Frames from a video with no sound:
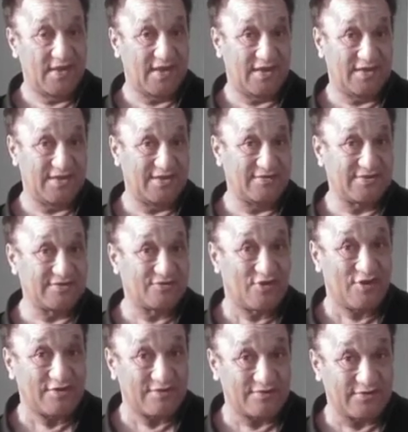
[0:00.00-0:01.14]
and he's
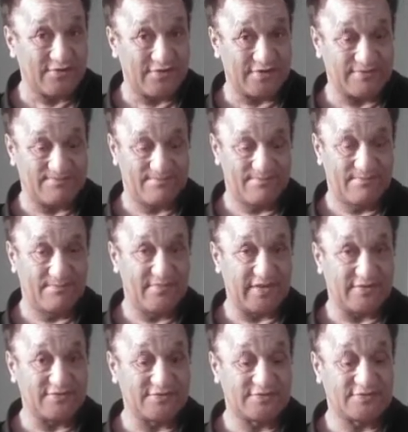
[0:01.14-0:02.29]
entitled to it
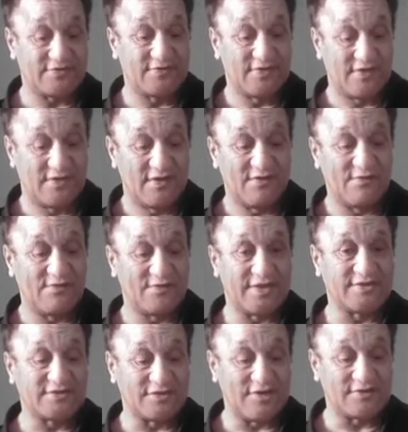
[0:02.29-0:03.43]
because all
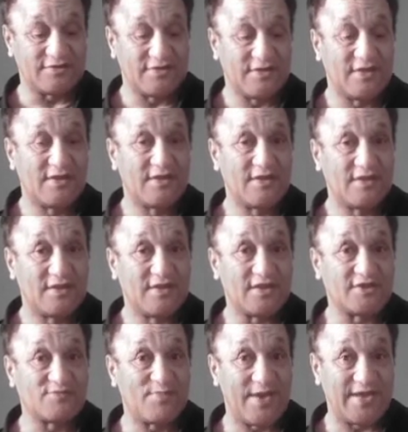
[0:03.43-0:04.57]
this lot
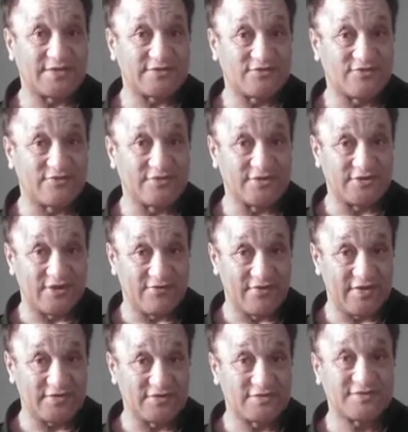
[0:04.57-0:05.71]
is passed through the
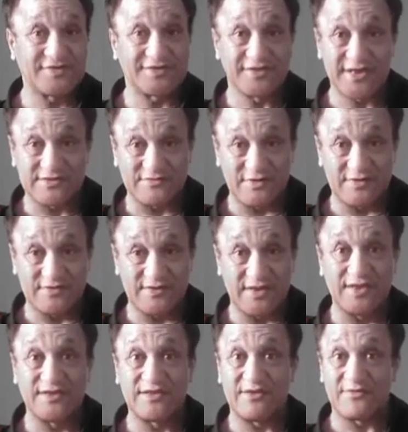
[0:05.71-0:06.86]
generations to the next one
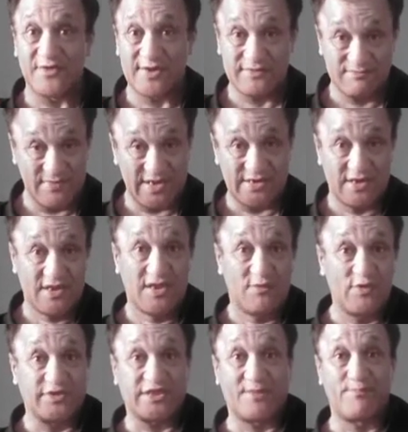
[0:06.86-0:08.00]
in the right manner
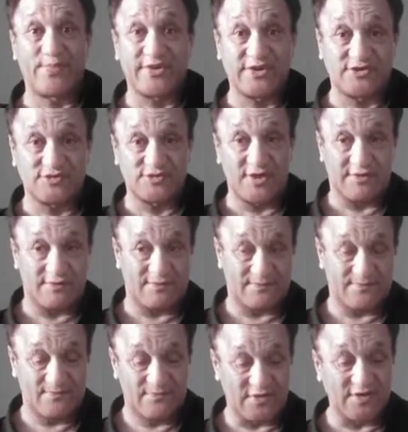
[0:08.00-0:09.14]
with the British title.
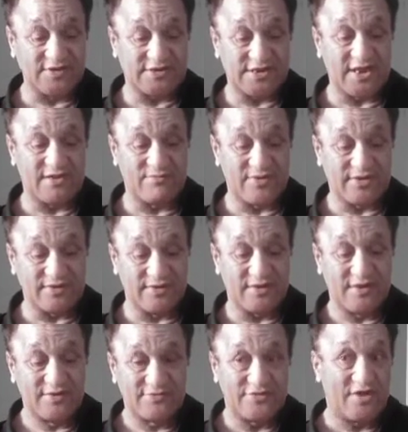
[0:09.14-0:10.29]
Go and stand in Britain,
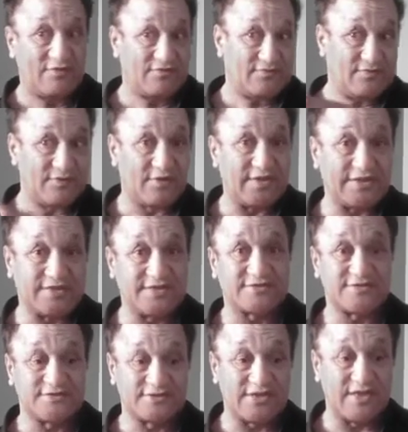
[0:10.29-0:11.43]
they'll look at
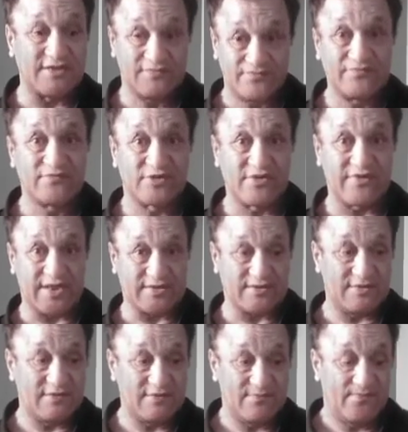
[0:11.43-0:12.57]
this and say, correct.
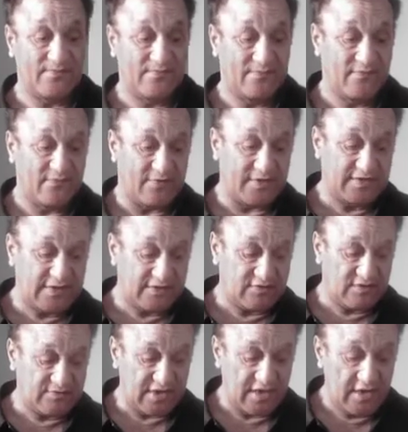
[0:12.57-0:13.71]
That's what
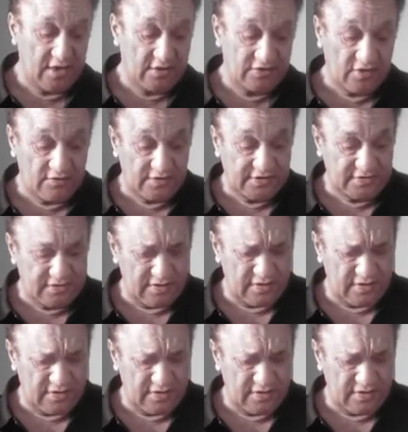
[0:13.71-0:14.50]
I'm saying. So I'll just